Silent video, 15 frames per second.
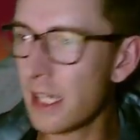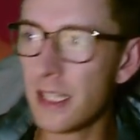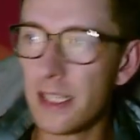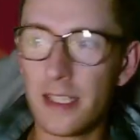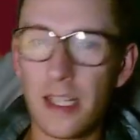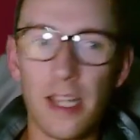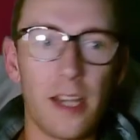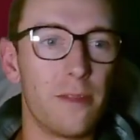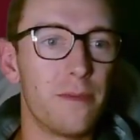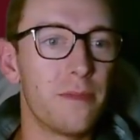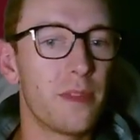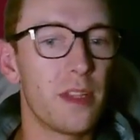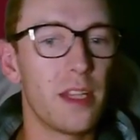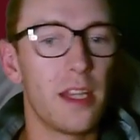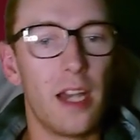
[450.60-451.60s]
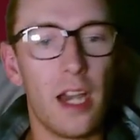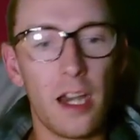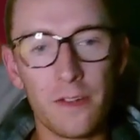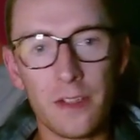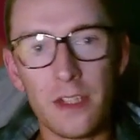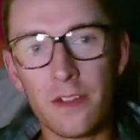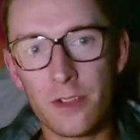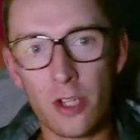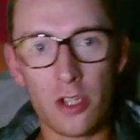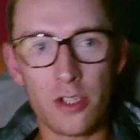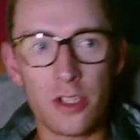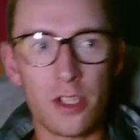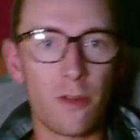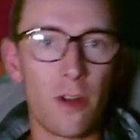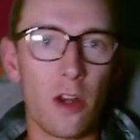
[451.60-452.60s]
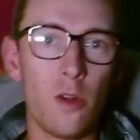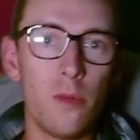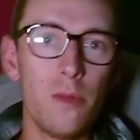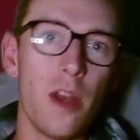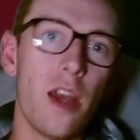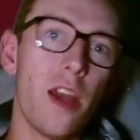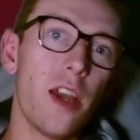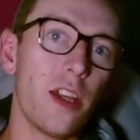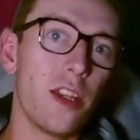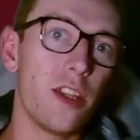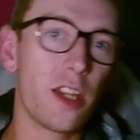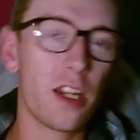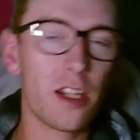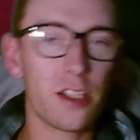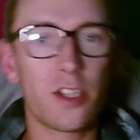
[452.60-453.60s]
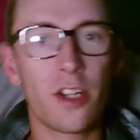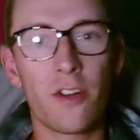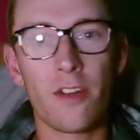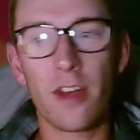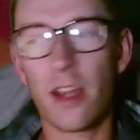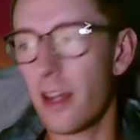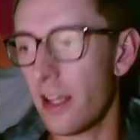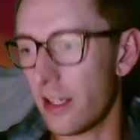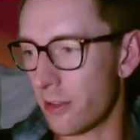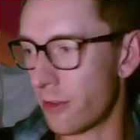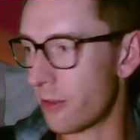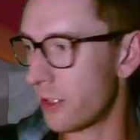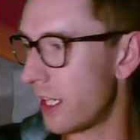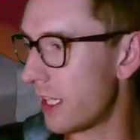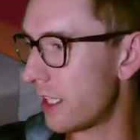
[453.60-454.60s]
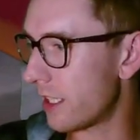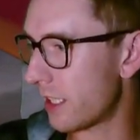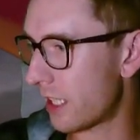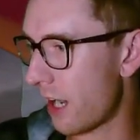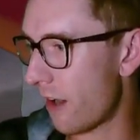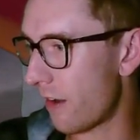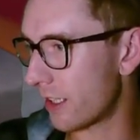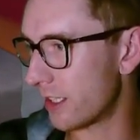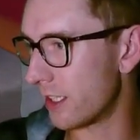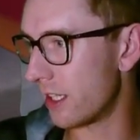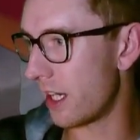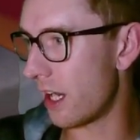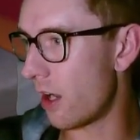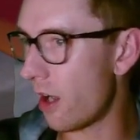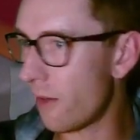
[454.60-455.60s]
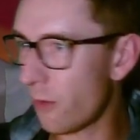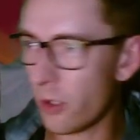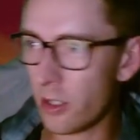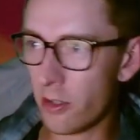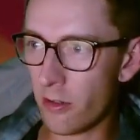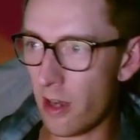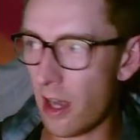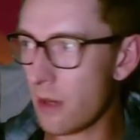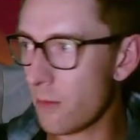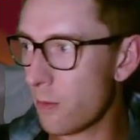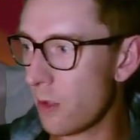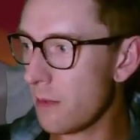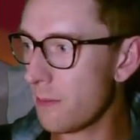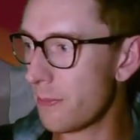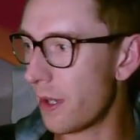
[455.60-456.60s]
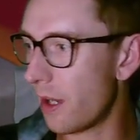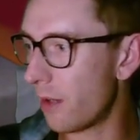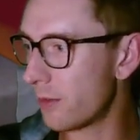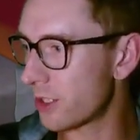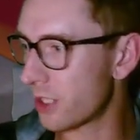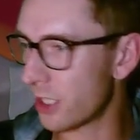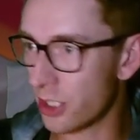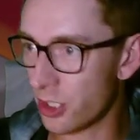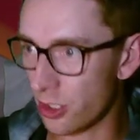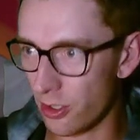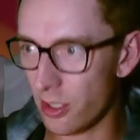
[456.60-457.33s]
Now, after you've chosen your realm, you're going to turn around and create a character. Now, I've already created one, but I'm just going to show you